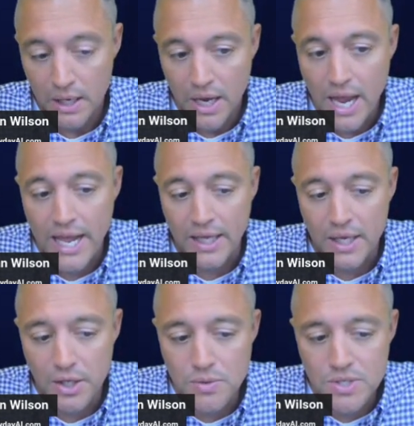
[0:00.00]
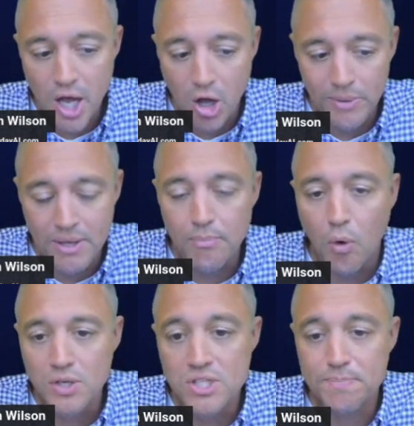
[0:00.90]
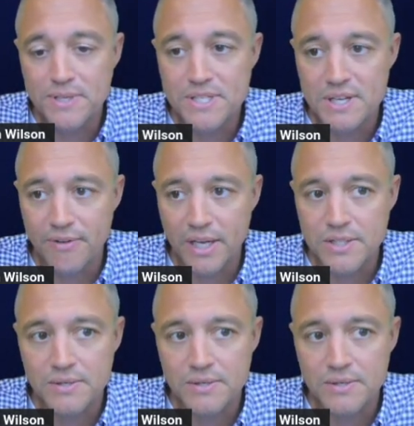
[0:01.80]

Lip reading: Hey, can you tell me more specifics